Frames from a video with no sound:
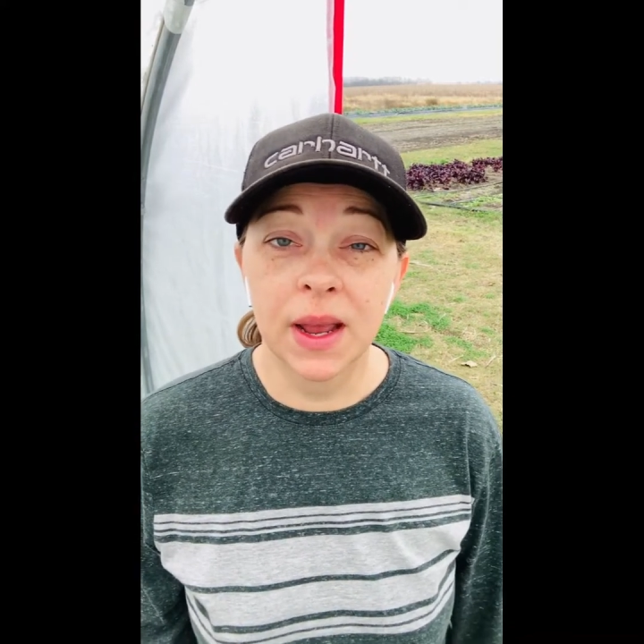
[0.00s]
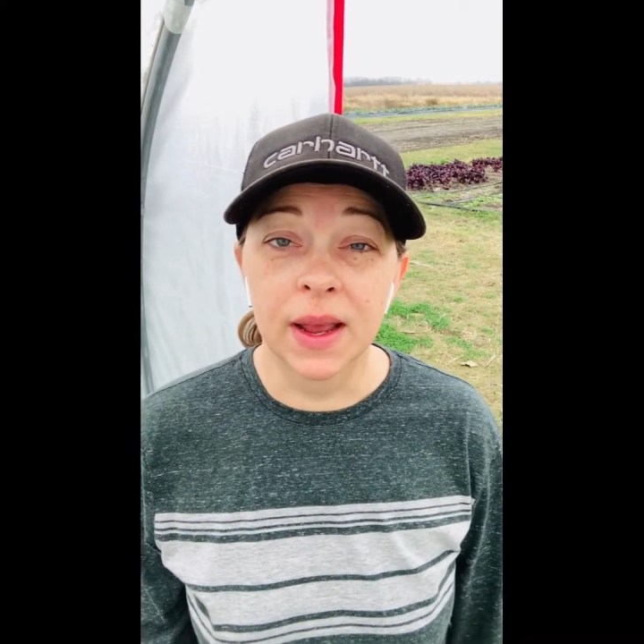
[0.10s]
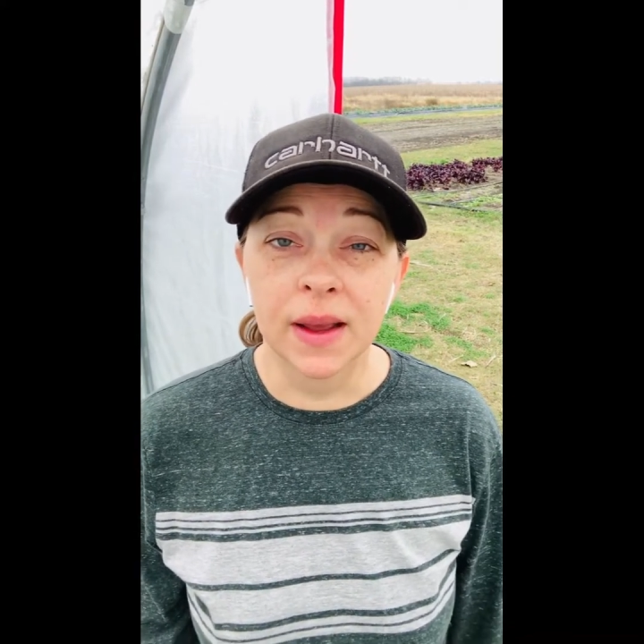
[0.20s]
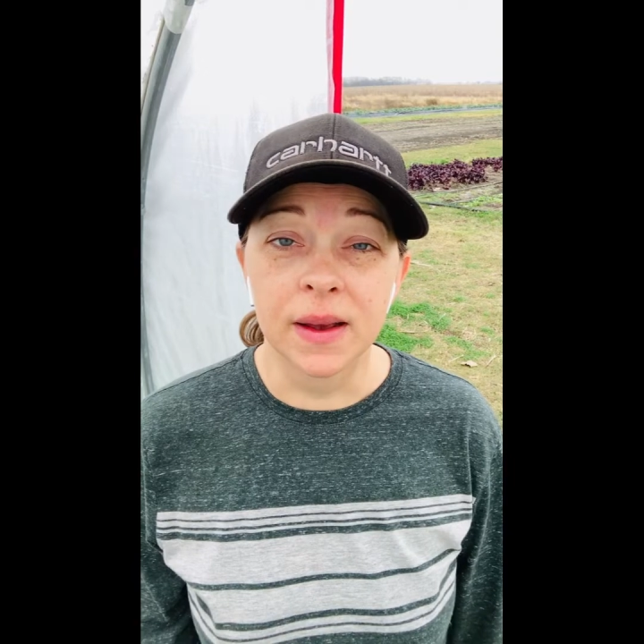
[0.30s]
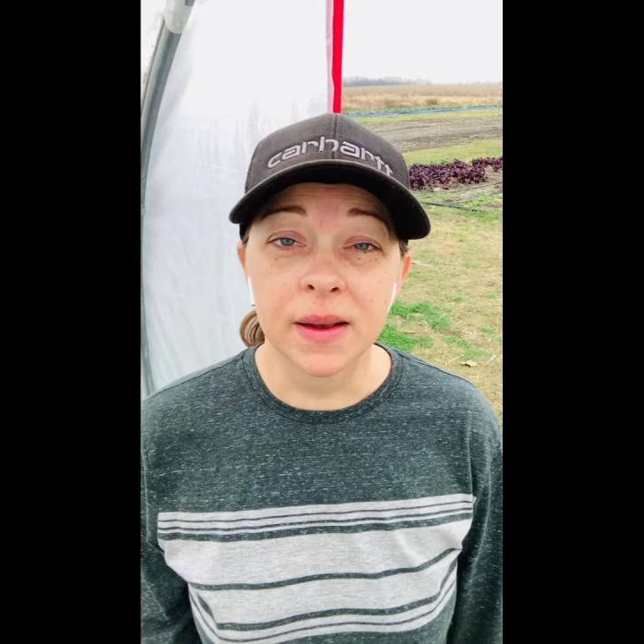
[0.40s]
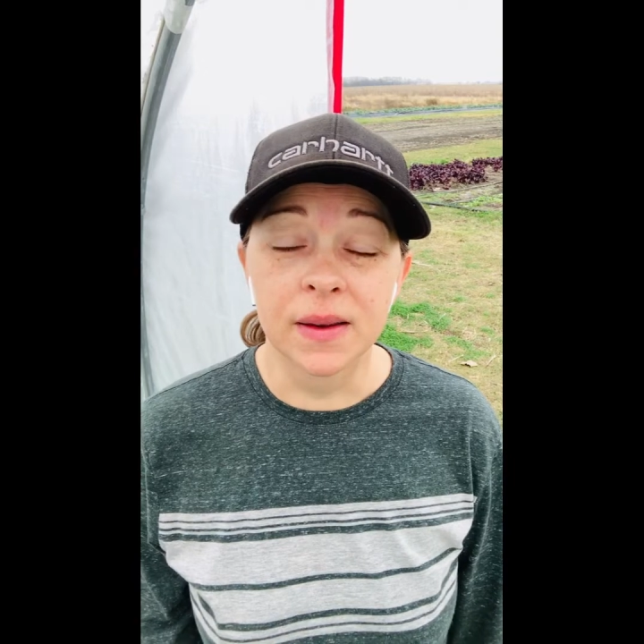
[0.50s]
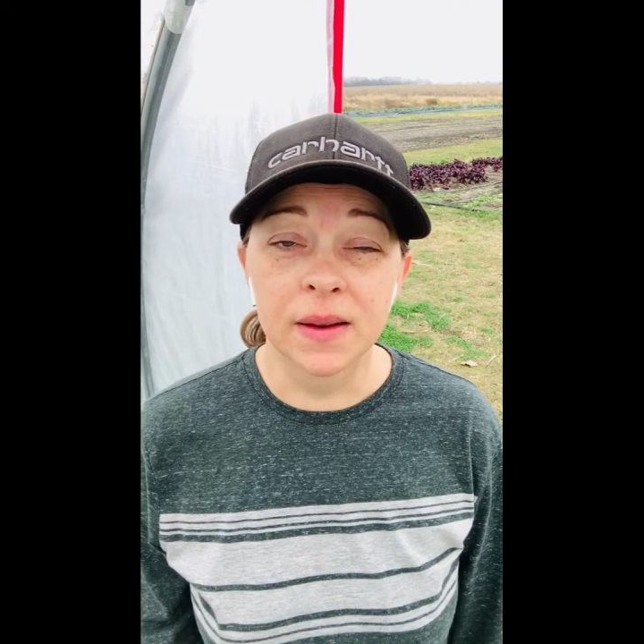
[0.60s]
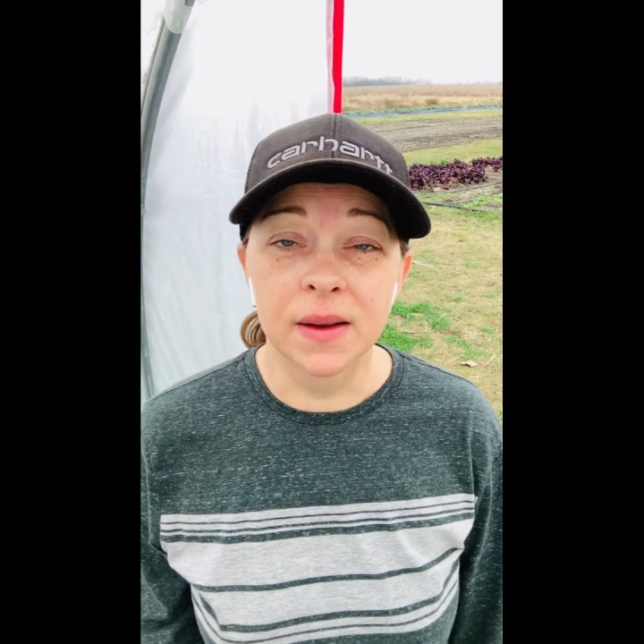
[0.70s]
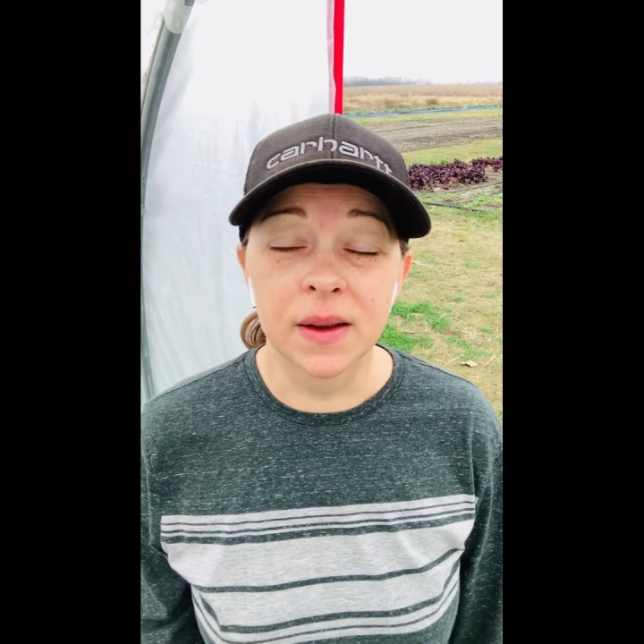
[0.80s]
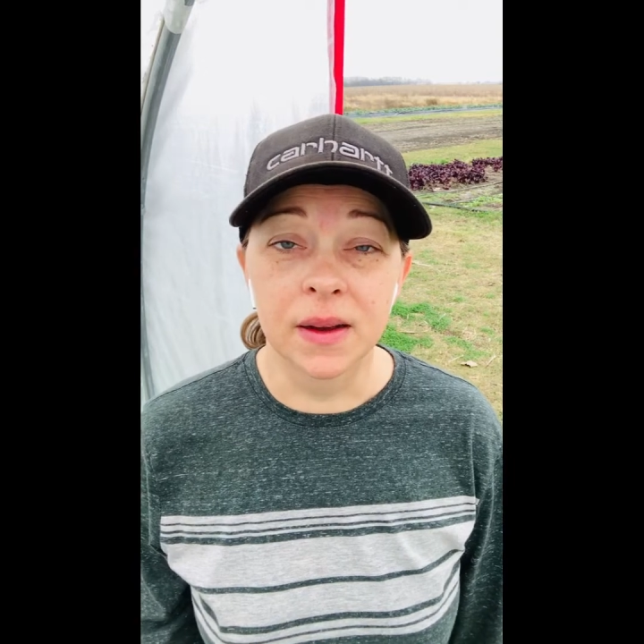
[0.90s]
And
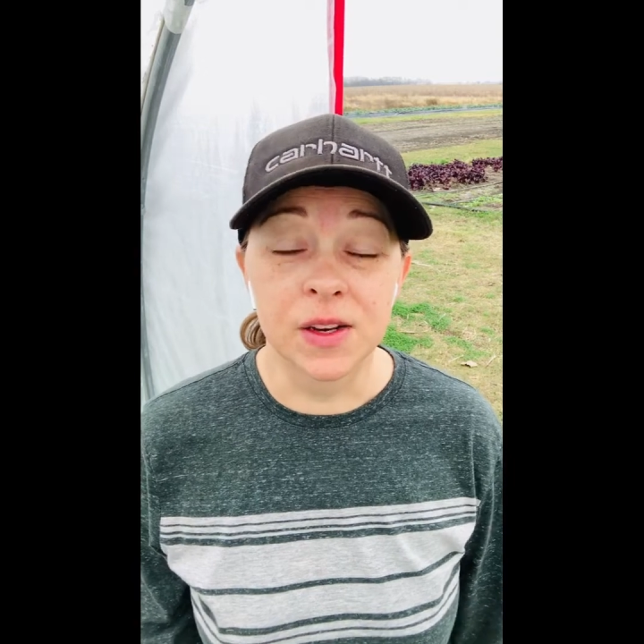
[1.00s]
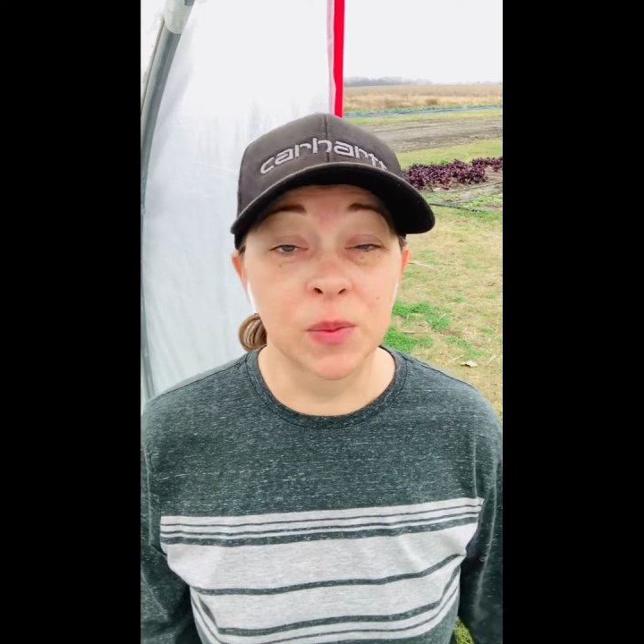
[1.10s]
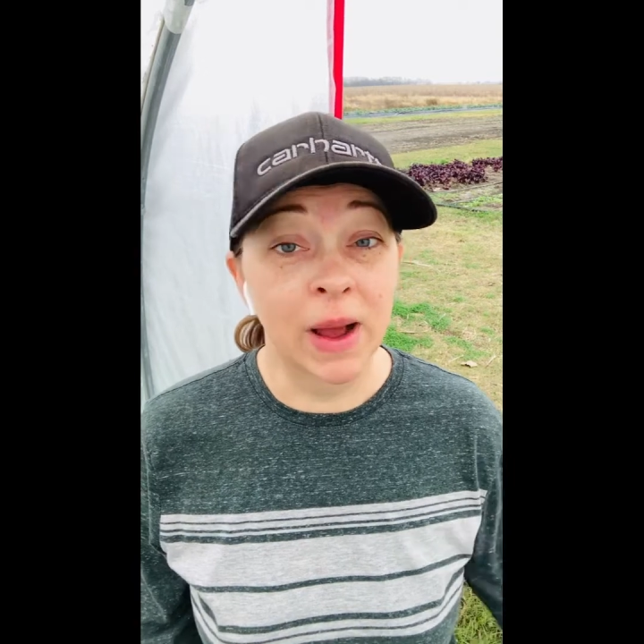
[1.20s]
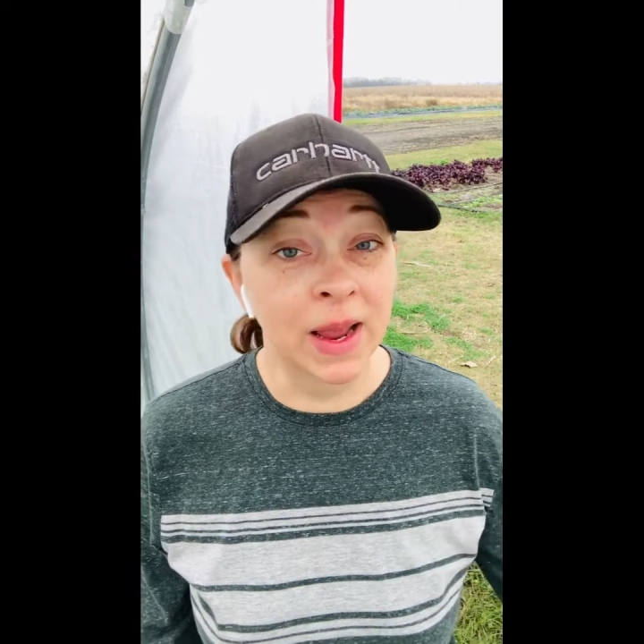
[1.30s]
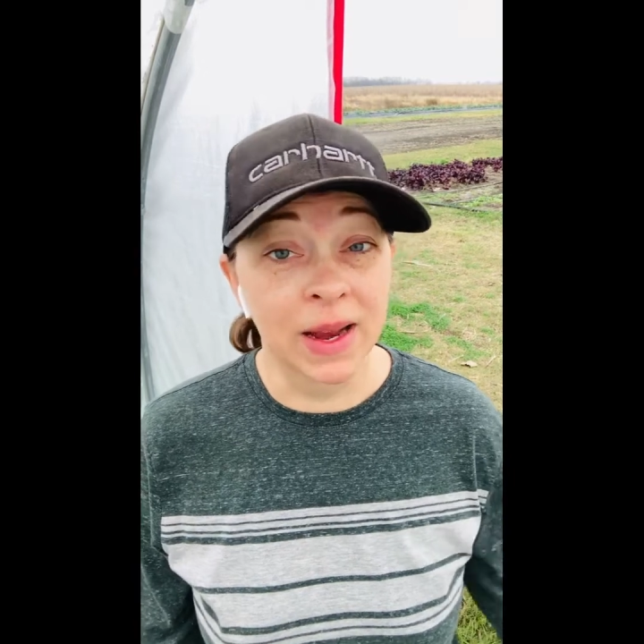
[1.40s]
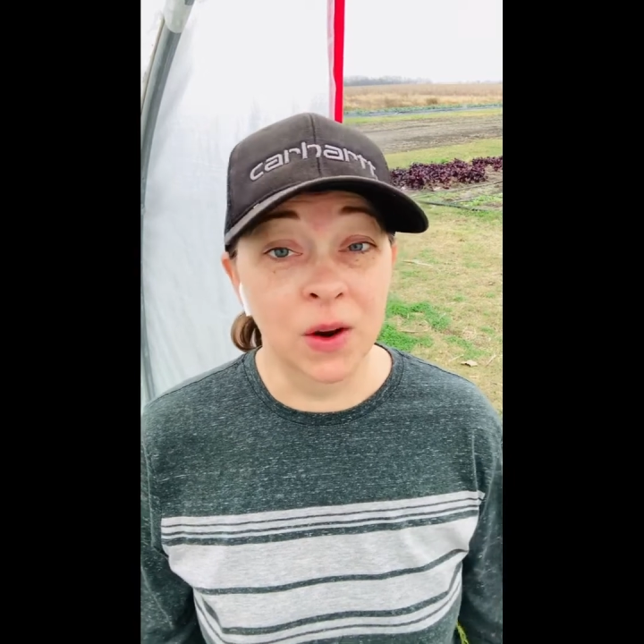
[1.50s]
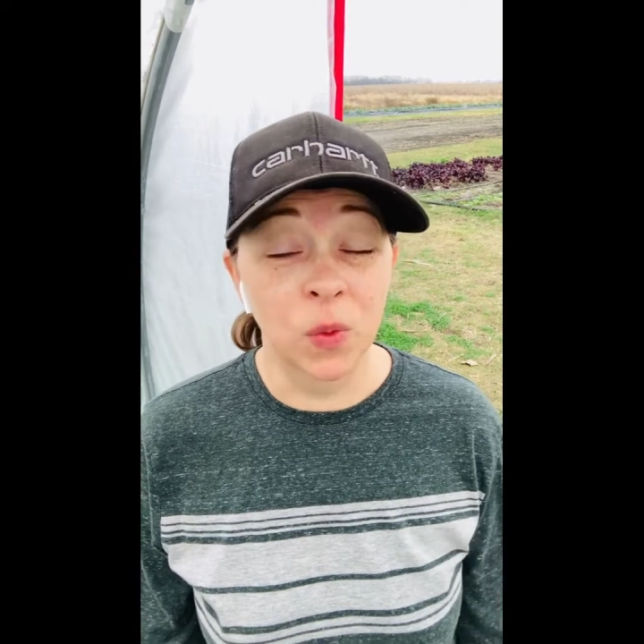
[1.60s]
uh, to buy an end